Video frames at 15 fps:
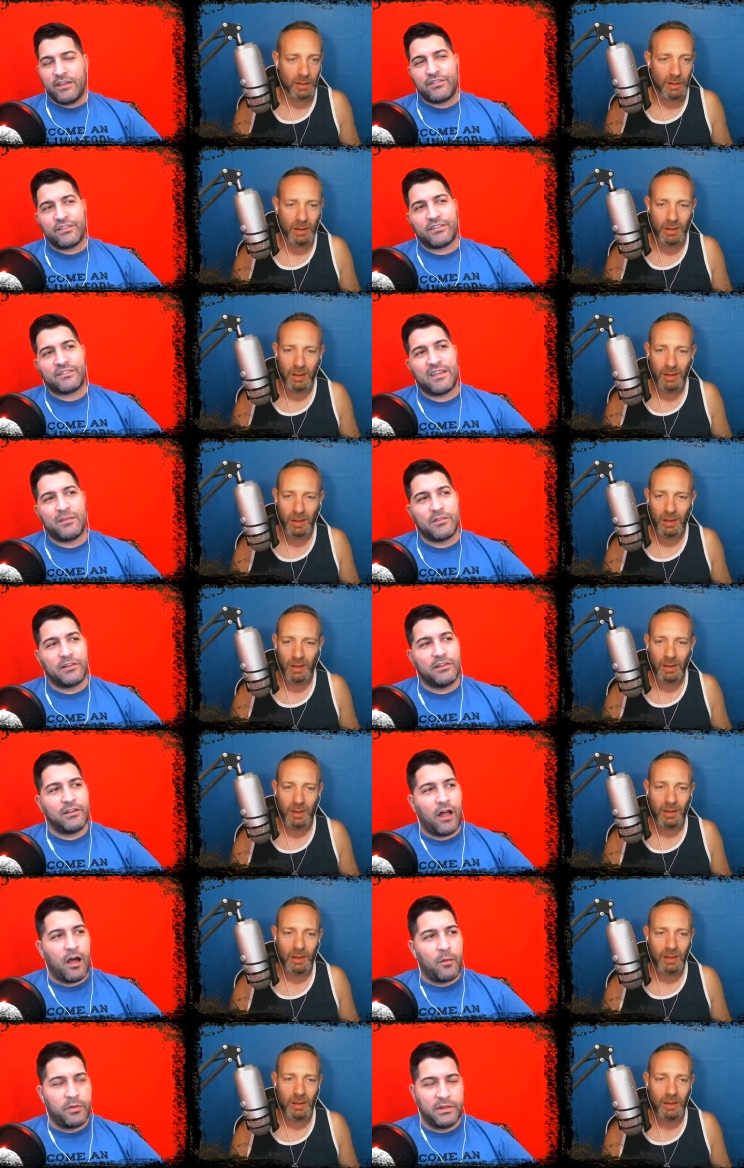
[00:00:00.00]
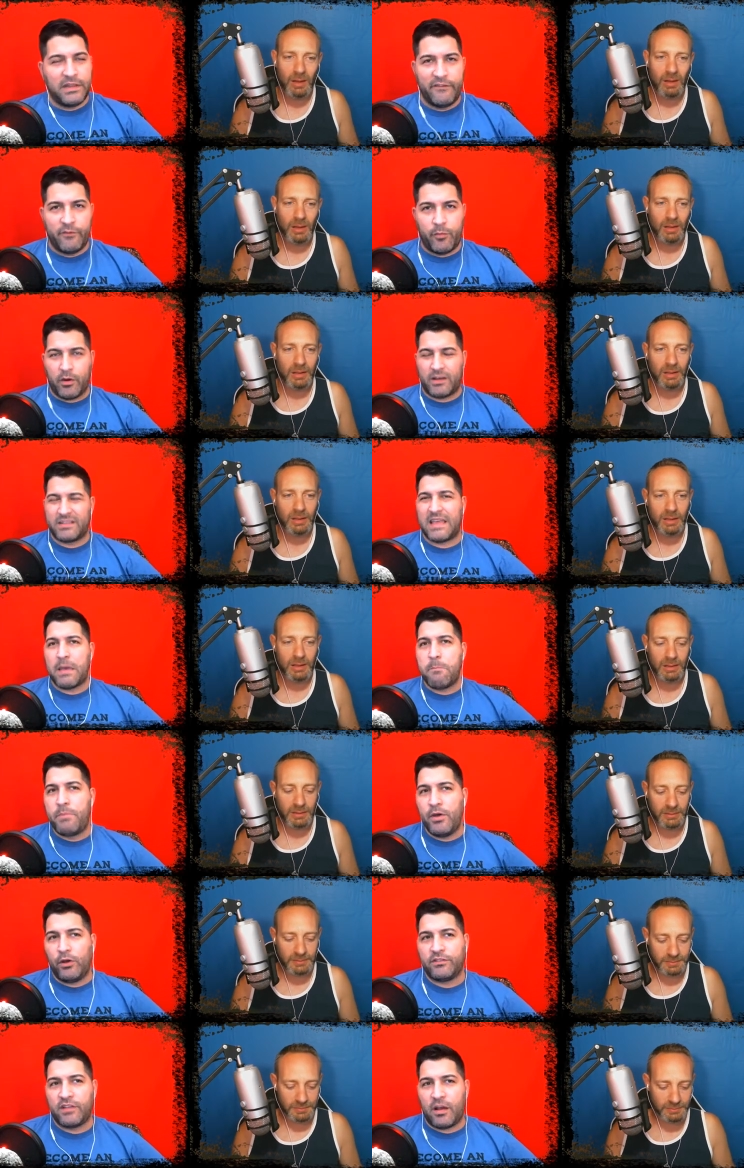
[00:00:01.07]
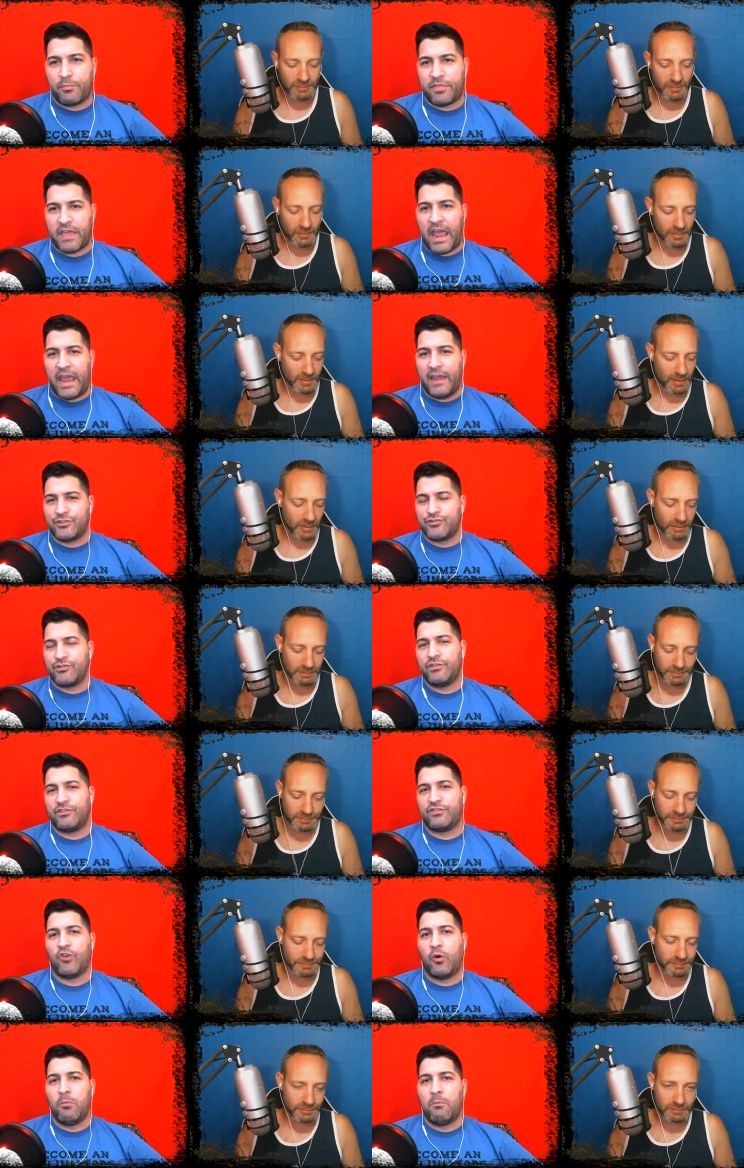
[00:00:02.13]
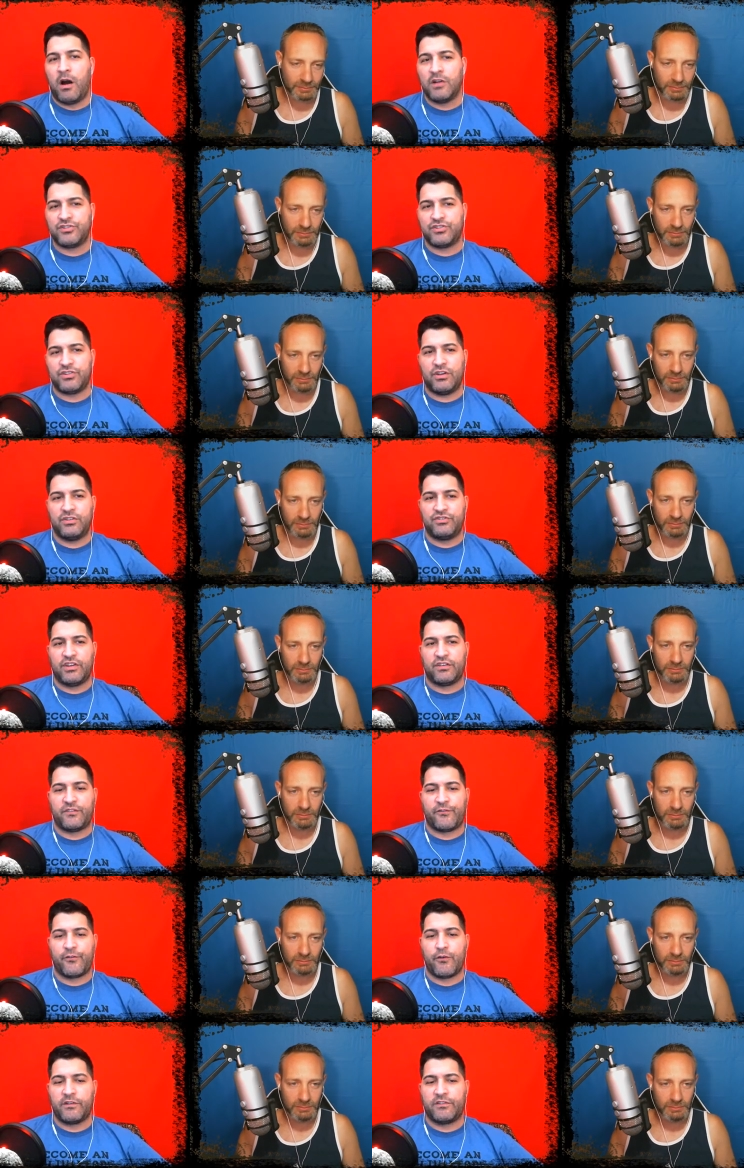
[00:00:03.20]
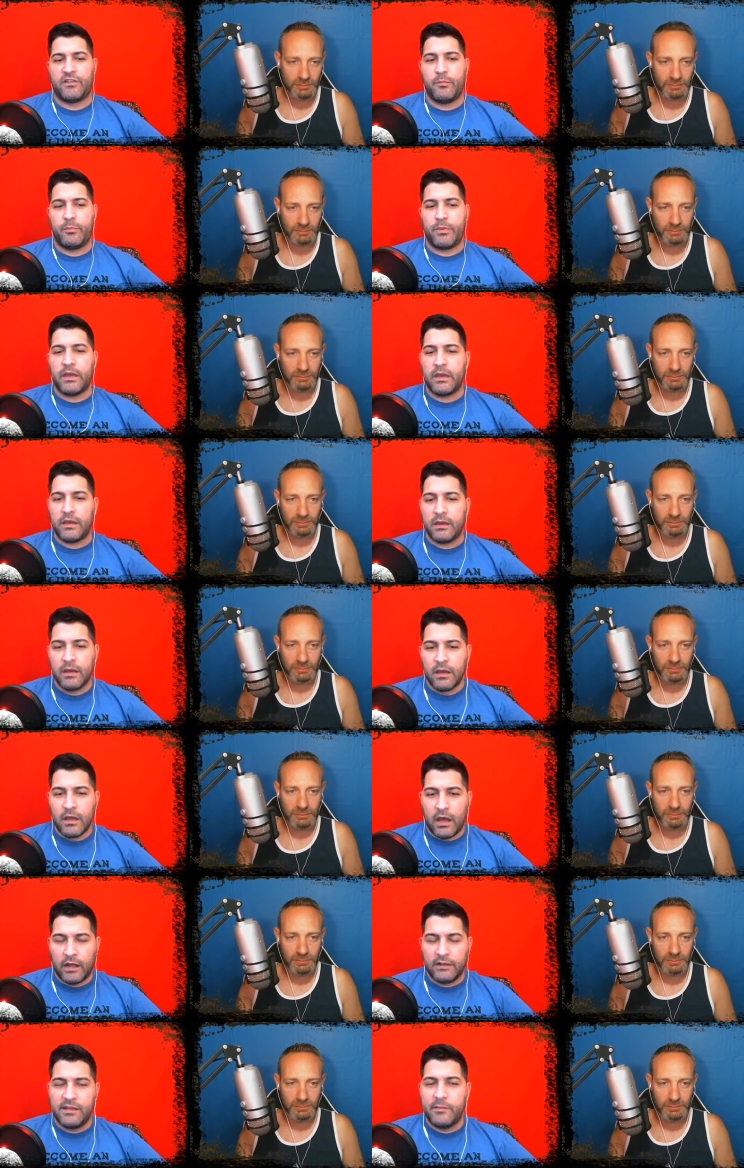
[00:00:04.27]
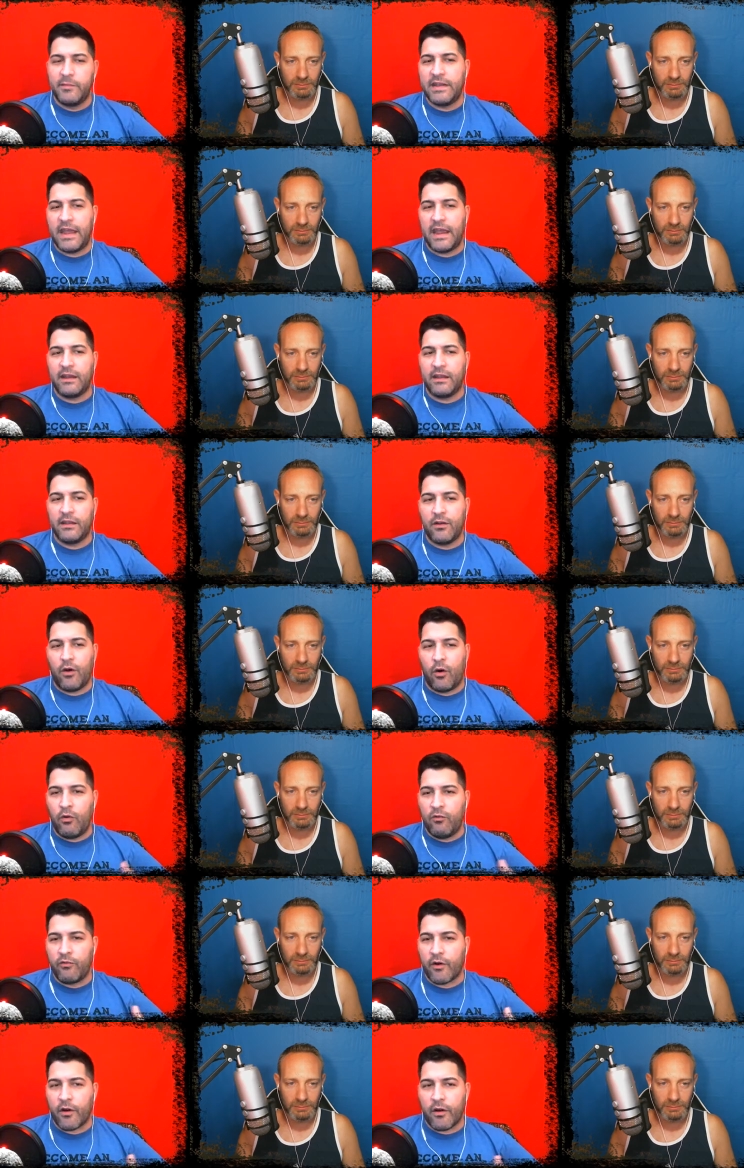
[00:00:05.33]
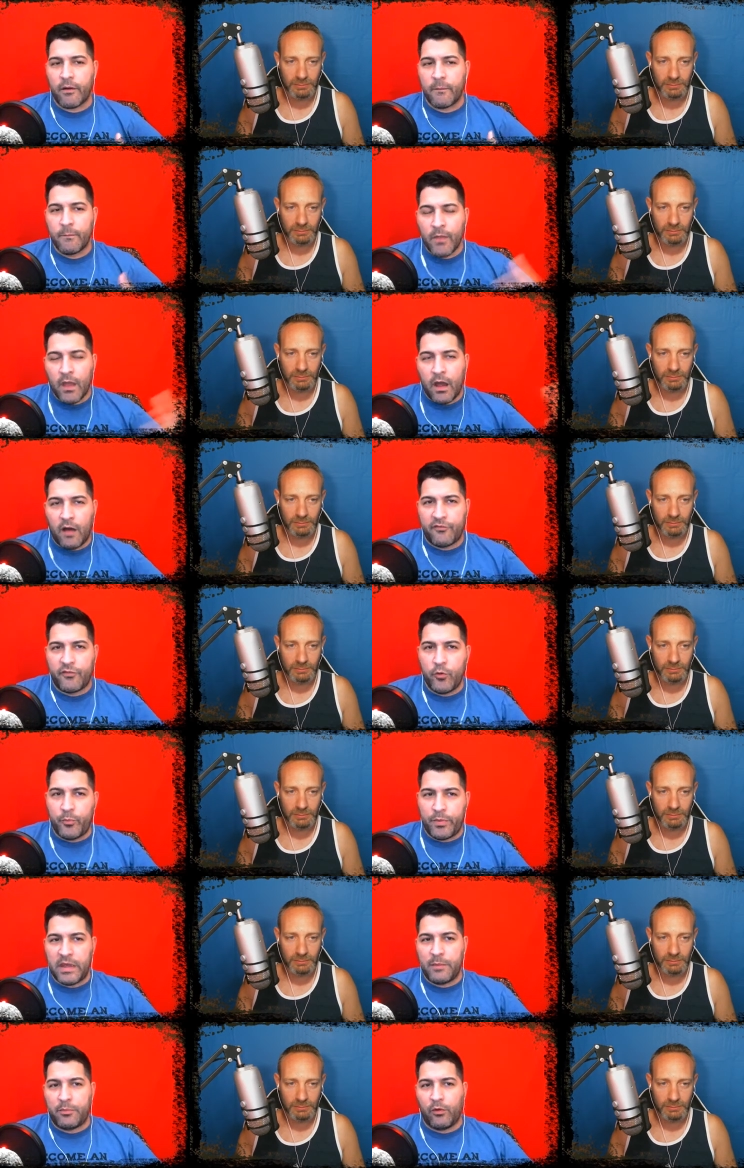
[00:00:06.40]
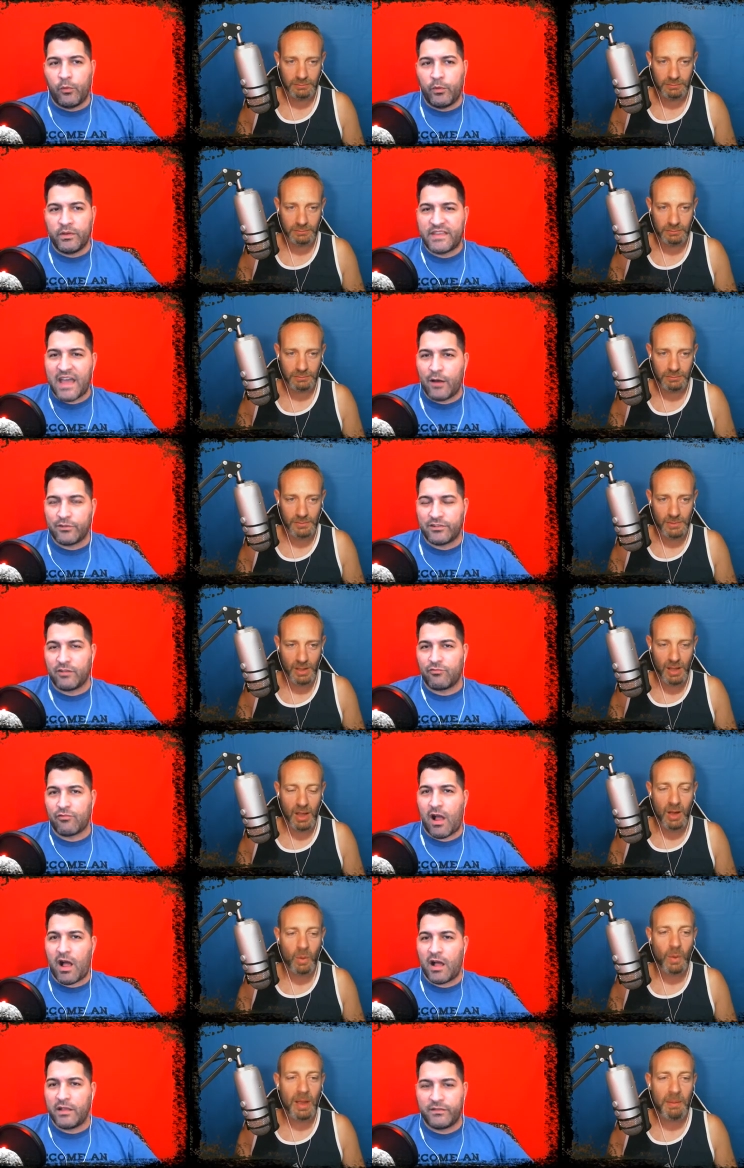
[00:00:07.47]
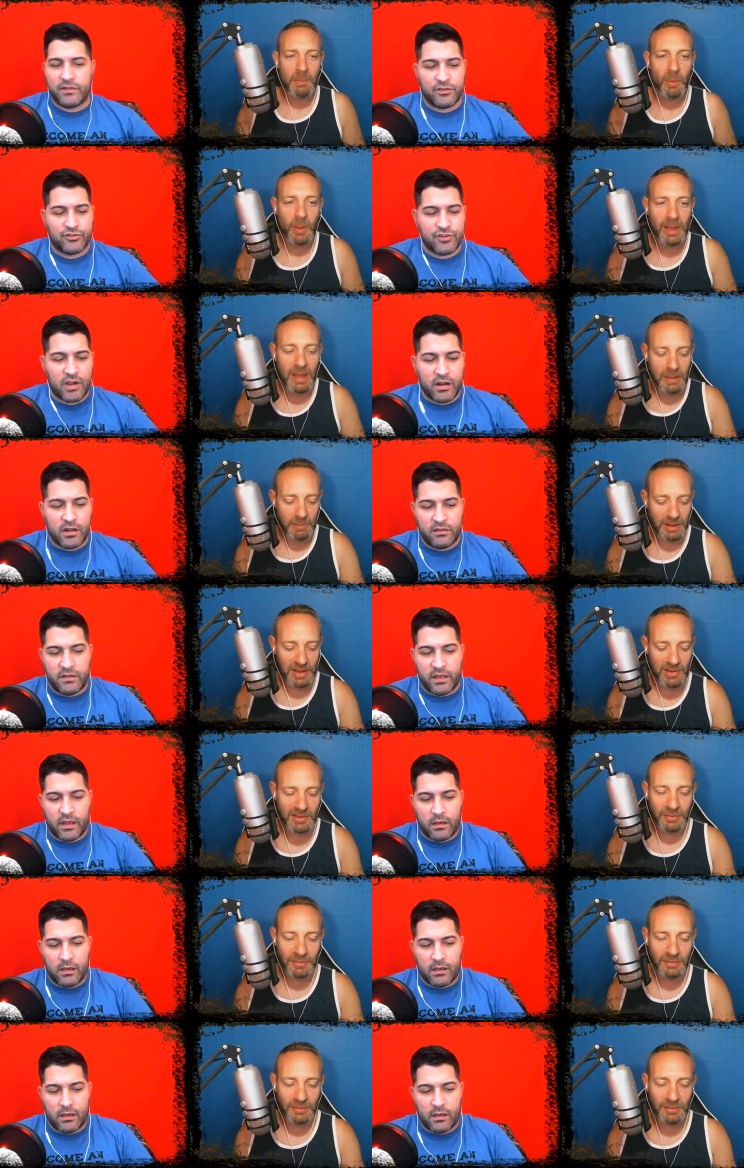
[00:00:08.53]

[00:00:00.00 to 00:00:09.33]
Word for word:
Speaker 1: just seemed a little unbelievable because they built up the hatred so much just for it to be eliminated over a few people with dowsing rods. But here's the